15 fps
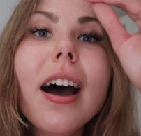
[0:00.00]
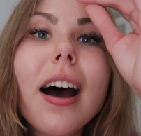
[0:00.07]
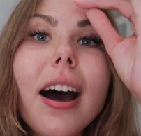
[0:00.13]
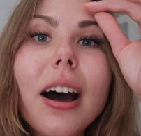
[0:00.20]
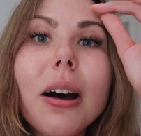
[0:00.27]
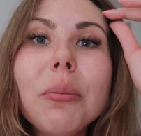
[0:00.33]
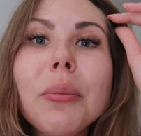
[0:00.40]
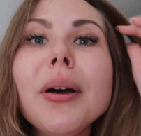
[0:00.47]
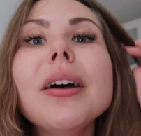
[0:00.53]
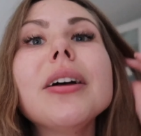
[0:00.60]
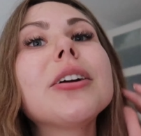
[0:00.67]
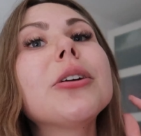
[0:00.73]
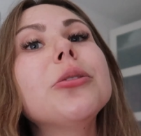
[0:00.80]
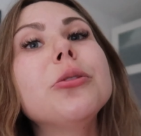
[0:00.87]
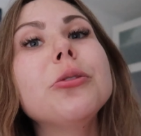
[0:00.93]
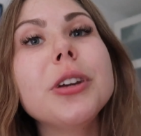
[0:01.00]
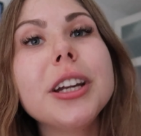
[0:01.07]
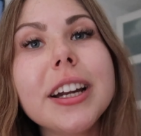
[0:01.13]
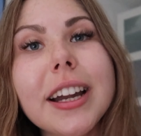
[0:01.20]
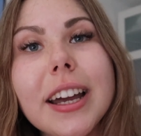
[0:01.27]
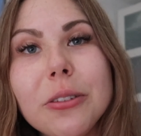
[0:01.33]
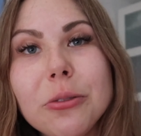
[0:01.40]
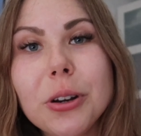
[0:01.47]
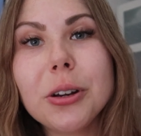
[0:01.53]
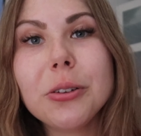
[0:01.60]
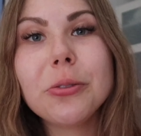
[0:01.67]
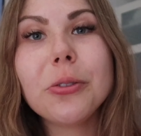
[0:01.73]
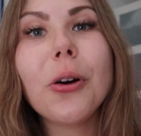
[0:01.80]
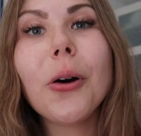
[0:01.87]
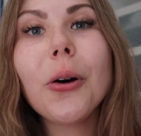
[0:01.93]
Costa Rica got rid
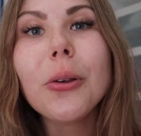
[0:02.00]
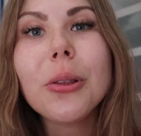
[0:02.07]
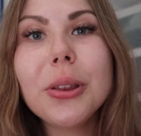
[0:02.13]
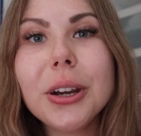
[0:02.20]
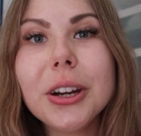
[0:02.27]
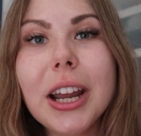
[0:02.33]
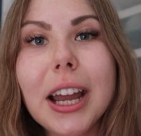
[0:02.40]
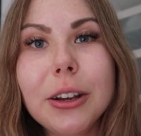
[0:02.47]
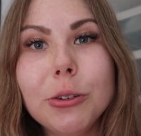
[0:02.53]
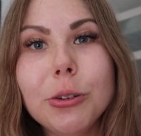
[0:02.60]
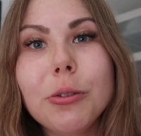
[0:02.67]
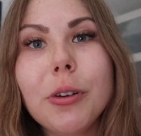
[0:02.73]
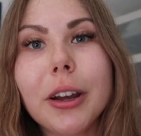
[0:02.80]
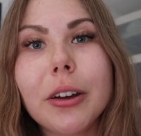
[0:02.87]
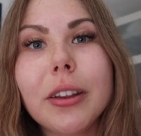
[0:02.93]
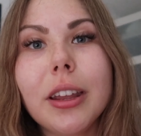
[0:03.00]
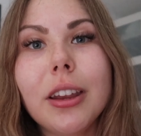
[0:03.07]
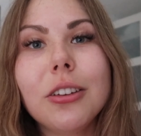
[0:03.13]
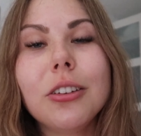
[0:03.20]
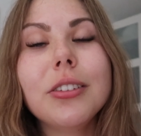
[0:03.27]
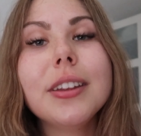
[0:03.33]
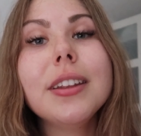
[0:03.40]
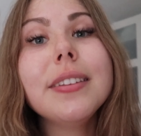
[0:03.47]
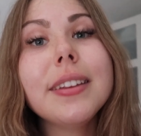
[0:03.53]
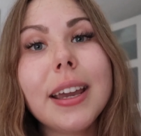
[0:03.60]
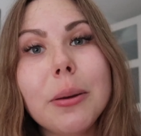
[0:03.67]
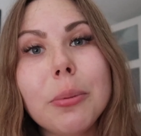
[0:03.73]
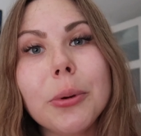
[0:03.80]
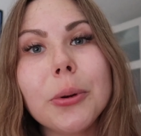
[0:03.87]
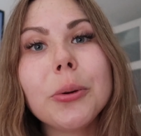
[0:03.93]
of all their entry regulations since
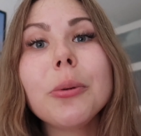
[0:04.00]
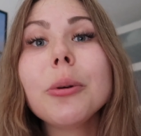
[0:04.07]
April.